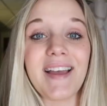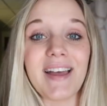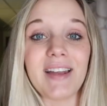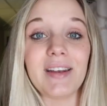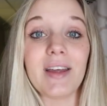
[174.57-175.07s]

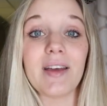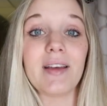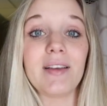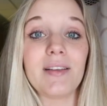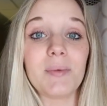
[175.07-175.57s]
and
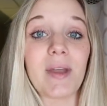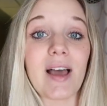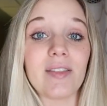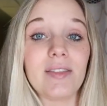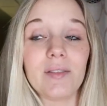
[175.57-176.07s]
we
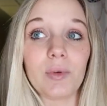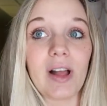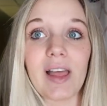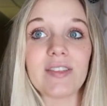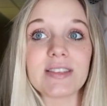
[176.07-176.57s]
had, well,
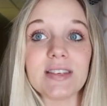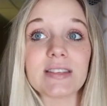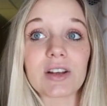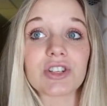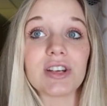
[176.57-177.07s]
I had the
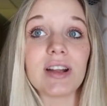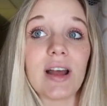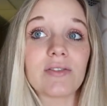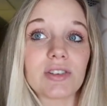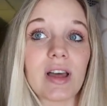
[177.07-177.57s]
C-section, and
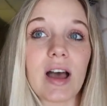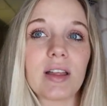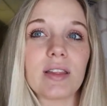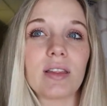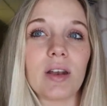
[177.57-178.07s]
after
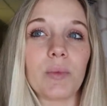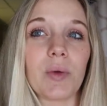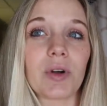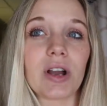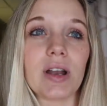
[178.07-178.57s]
that, then
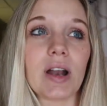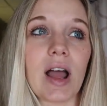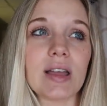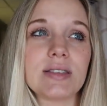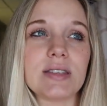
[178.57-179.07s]
we were in
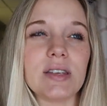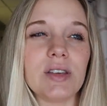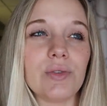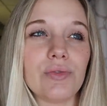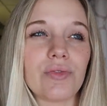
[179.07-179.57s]

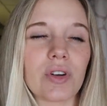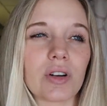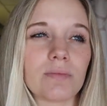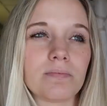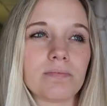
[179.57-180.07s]
ICU
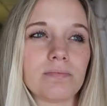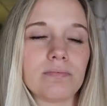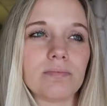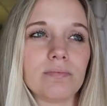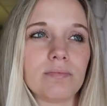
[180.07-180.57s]
for
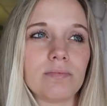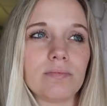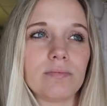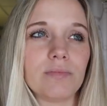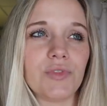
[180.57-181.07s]

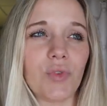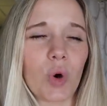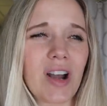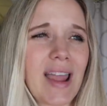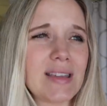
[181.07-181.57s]

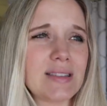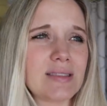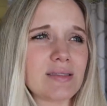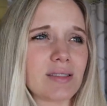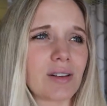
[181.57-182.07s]
4
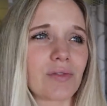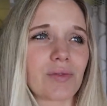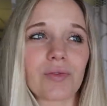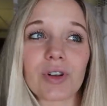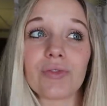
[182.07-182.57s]
days, or
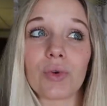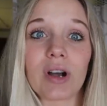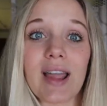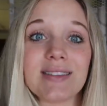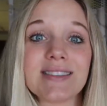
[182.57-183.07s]
3 or
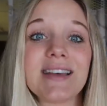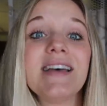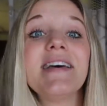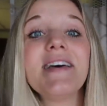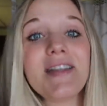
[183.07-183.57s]
4 days.
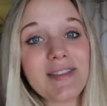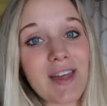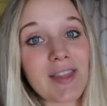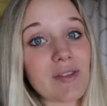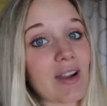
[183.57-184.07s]

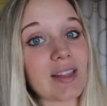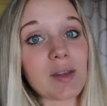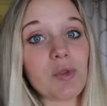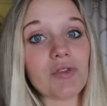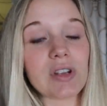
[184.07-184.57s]
Then they
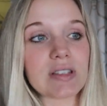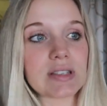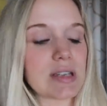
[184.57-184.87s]
finally moved us